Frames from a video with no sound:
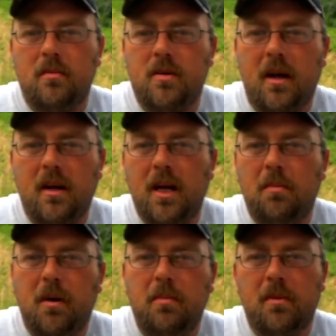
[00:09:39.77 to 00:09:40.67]
Trying to
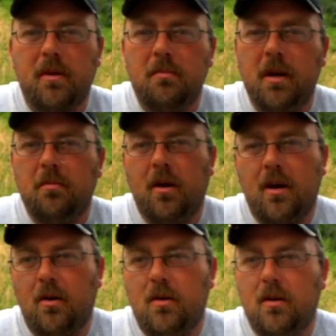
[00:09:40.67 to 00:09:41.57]
keep up with the memory
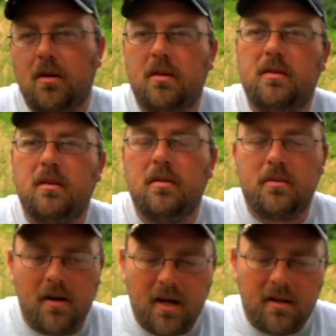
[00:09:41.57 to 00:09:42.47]
cards and
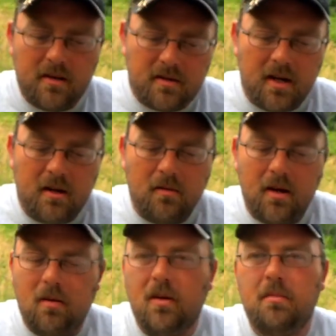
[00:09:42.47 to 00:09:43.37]
drag this thing
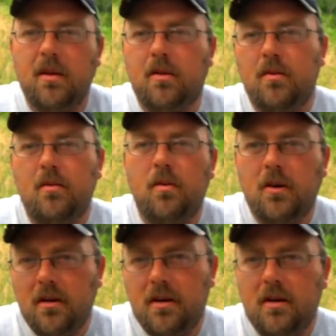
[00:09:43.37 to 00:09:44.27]
around with me through the
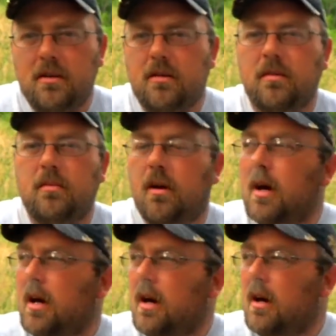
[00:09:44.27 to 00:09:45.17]
woods and
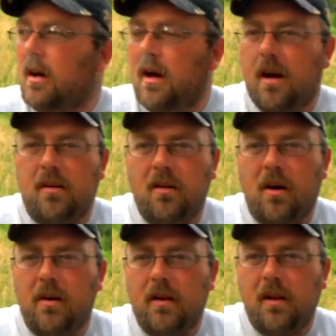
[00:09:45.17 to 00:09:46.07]
out to
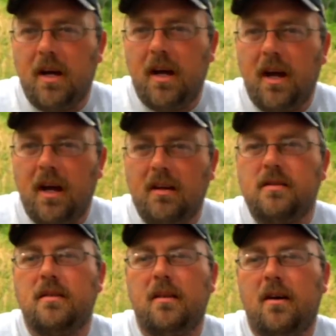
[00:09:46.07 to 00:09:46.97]
all the
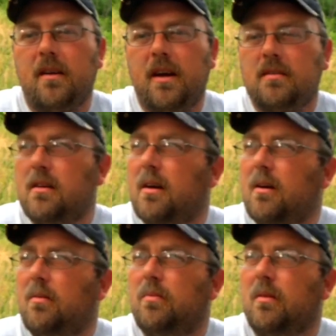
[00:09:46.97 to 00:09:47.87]
lakes and all that stuff.